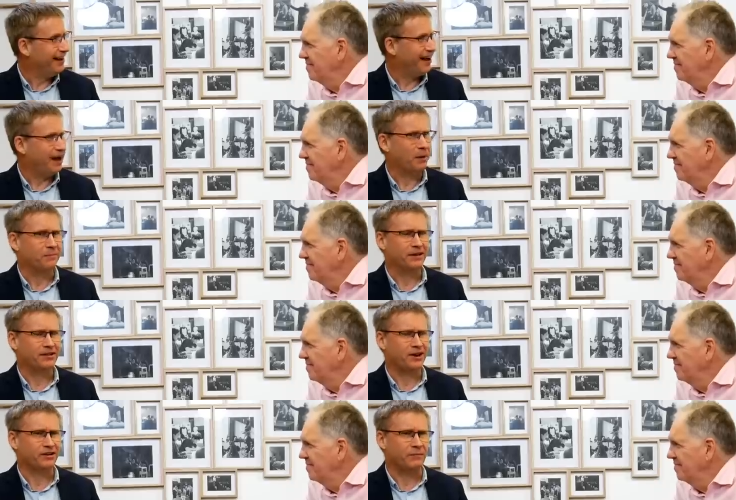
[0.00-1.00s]
Speaker 1: um,
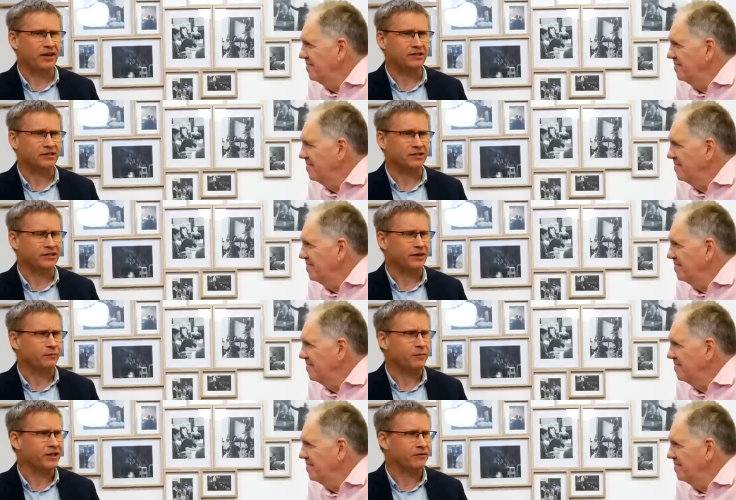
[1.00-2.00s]
it kind of means that, you know,
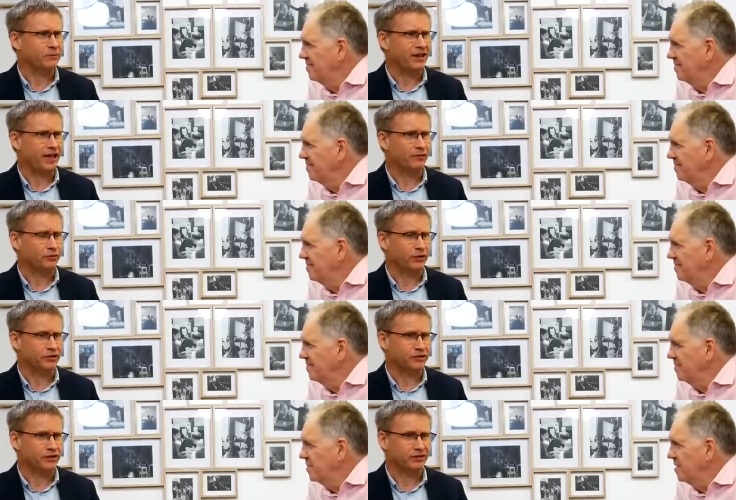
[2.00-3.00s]
women have to be careful
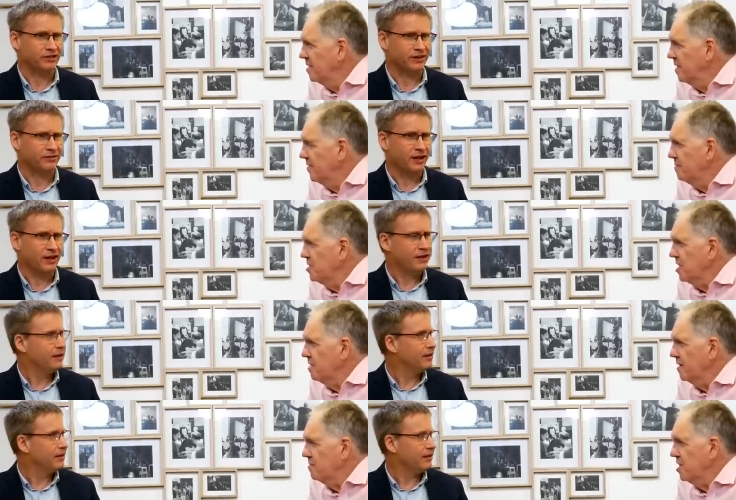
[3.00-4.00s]
not to, you know. If I'm,
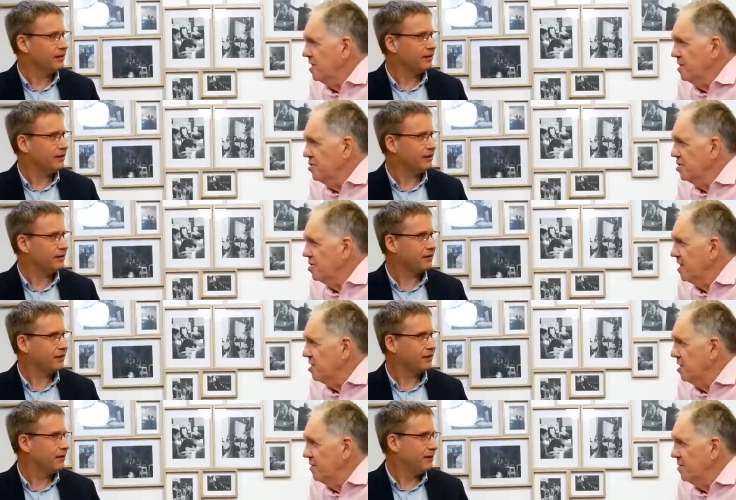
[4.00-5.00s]
Speaker 2: if I'm sitting in church
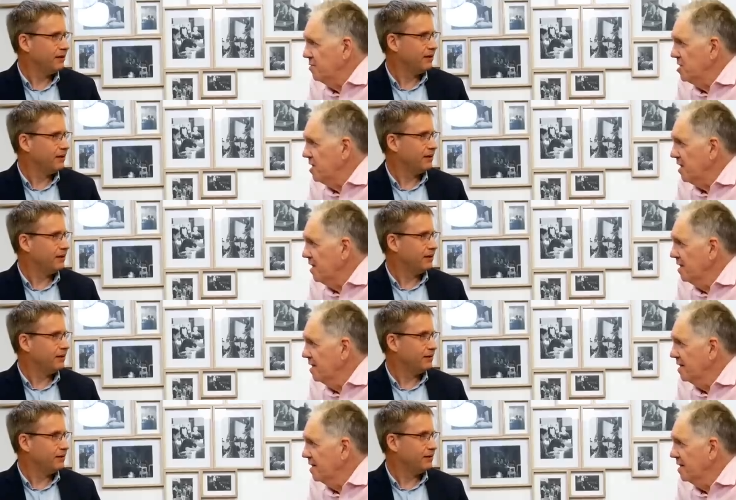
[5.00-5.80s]
next to you and you're singing.